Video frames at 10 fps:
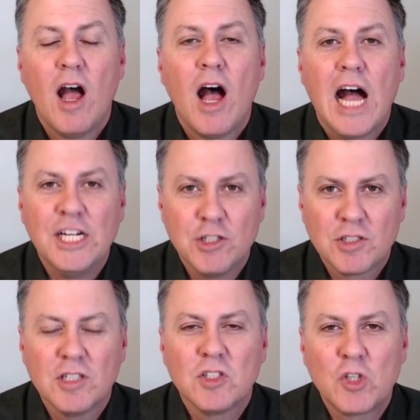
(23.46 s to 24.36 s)
I
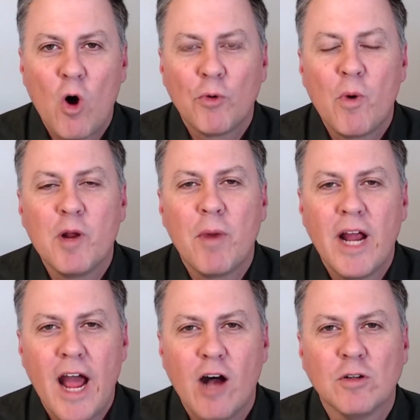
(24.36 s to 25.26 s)
just installed one at my
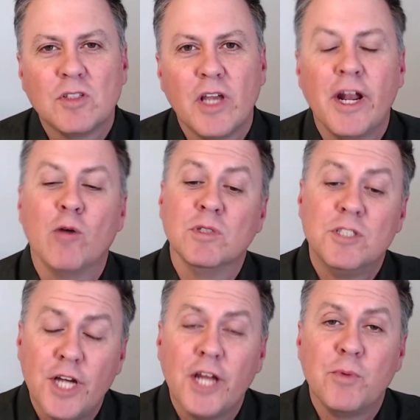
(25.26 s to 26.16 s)
house, and I was
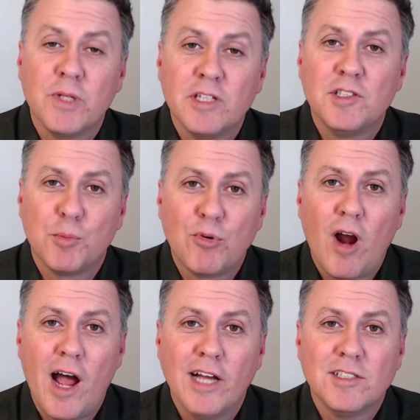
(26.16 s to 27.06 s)
genuinely
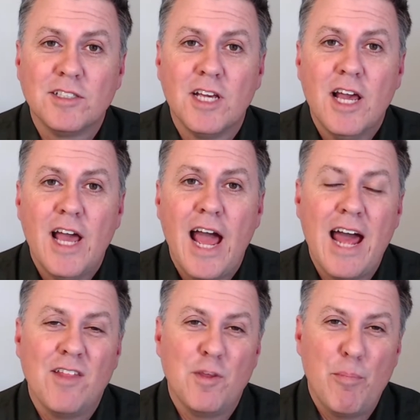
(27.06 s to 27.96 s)
surprised
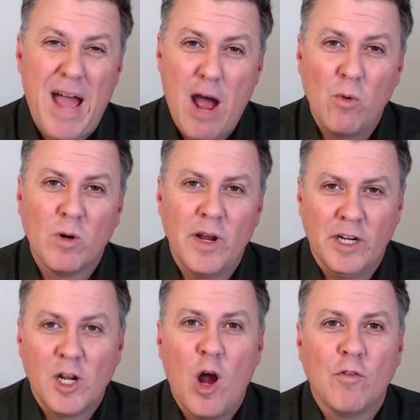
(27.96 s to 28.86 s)
at the power
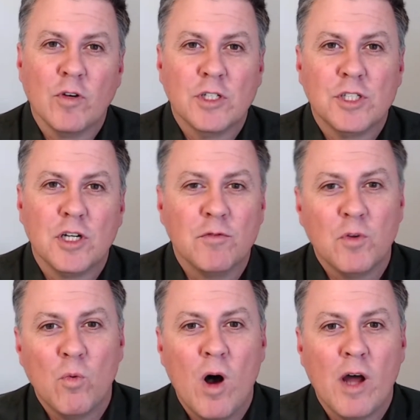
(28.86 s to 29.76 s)
and coverage of
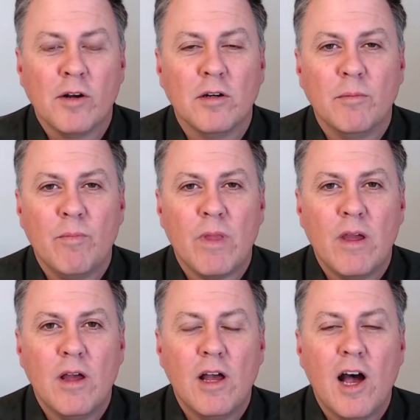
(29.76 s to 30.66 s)
the water.
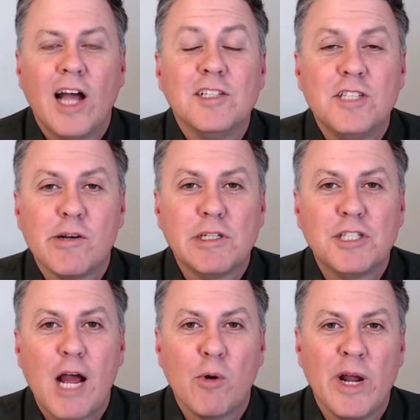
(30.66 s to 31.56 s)
High Sierra
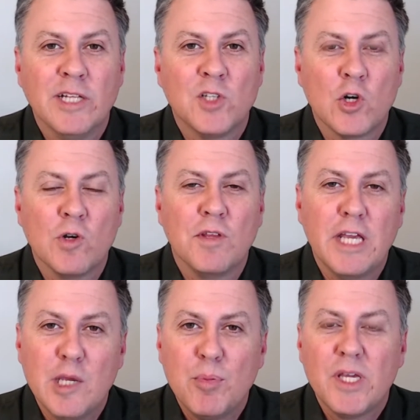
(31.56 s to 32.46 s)
showerheads earn the
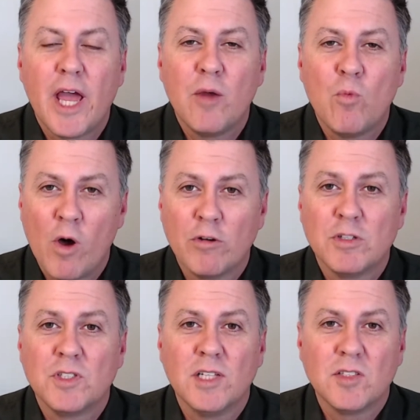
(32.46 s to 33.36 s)
EPA
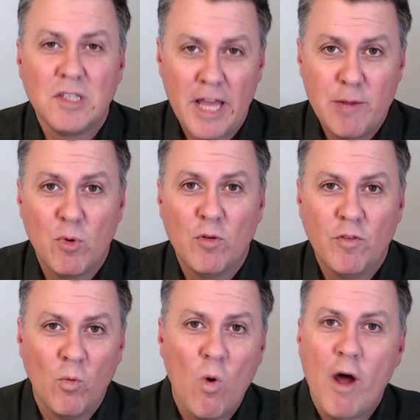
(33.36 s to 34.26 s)
WaterSense label
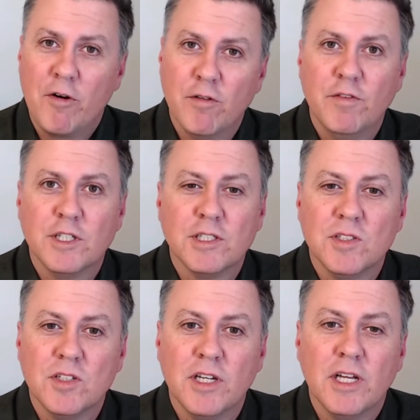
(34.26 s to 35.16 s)
for water
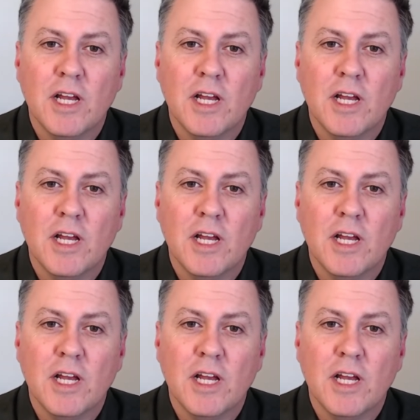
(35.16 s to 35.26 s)
efficiency.